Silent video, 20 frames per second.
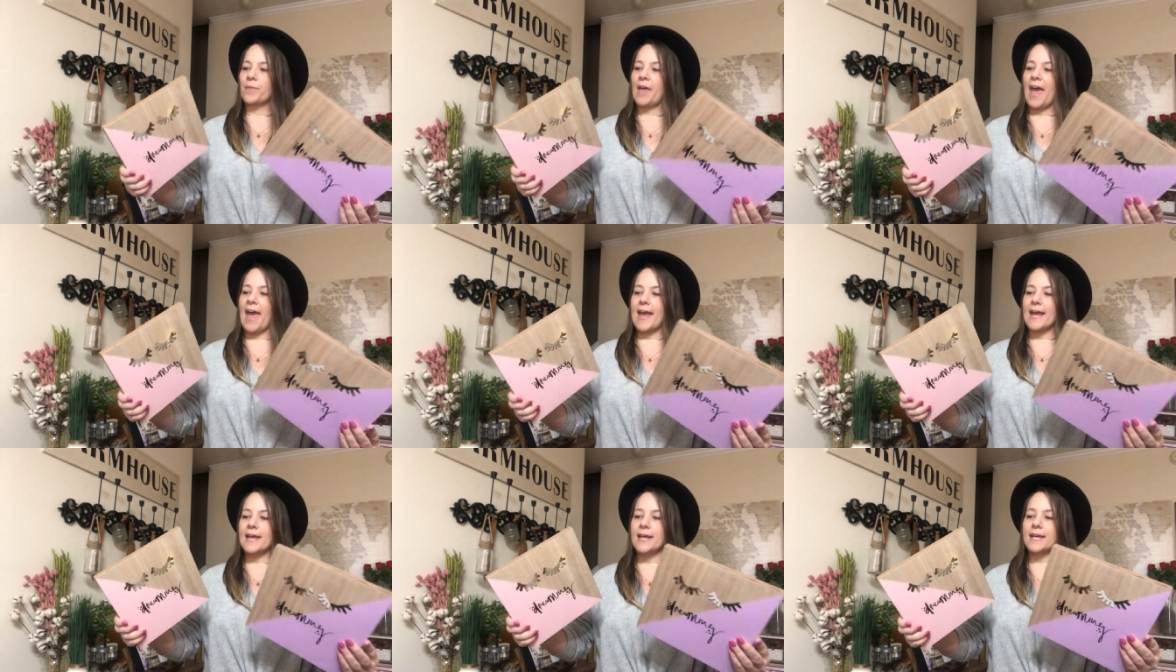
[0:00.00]

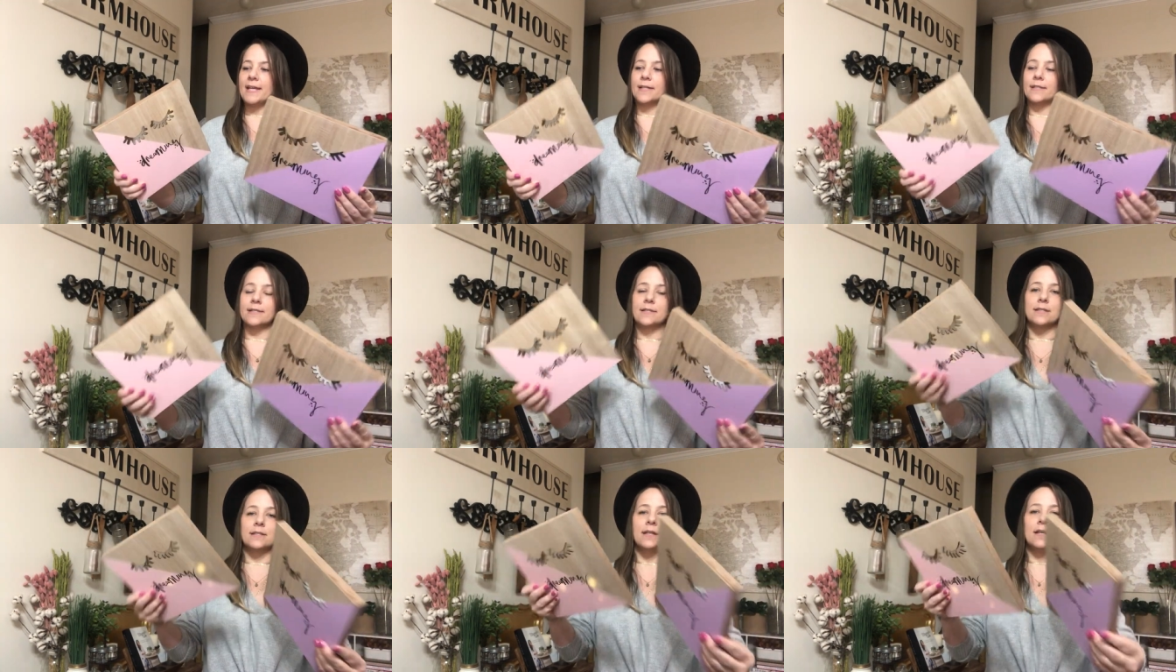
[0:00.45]

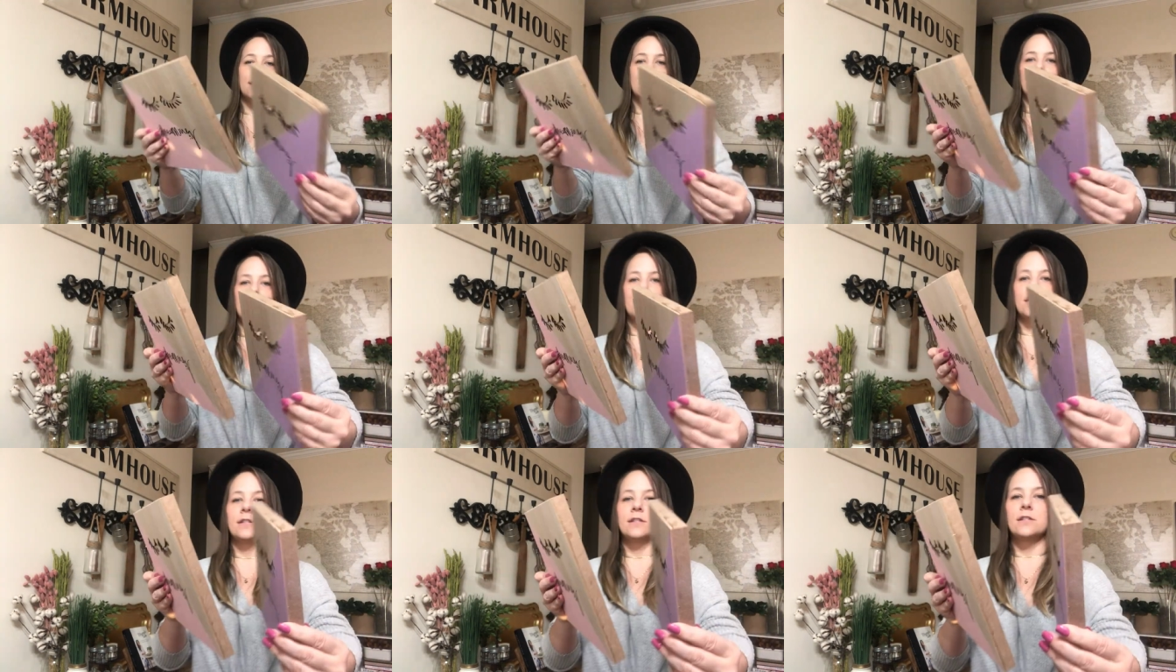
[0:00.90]
hangings.
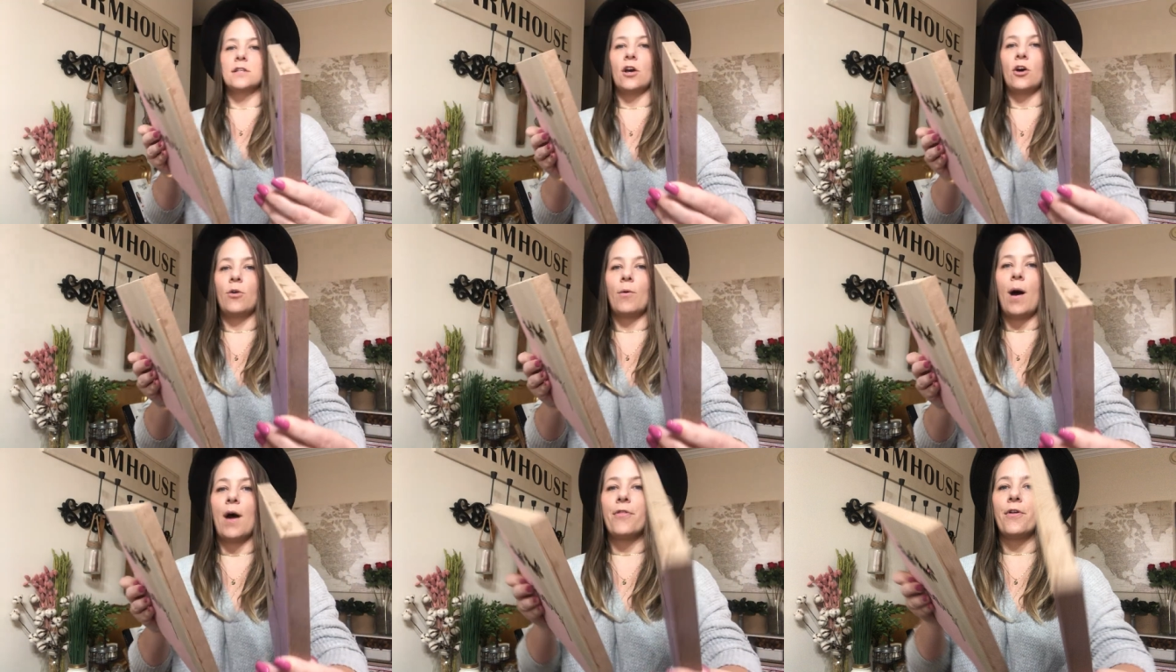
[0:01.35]

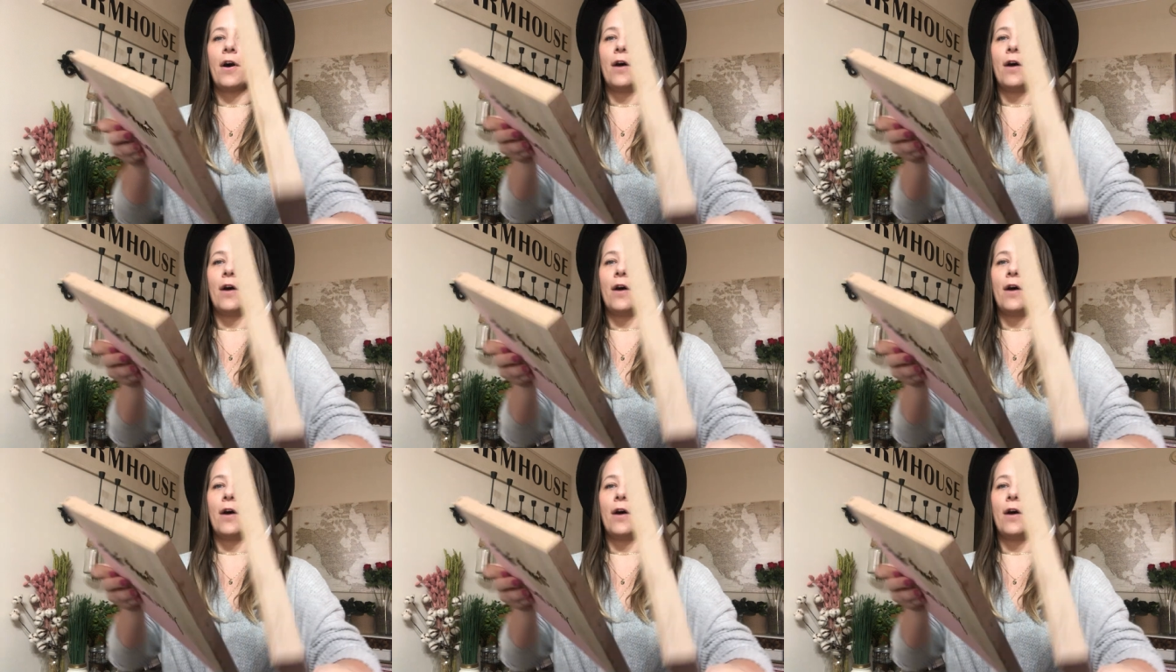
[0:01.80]
So I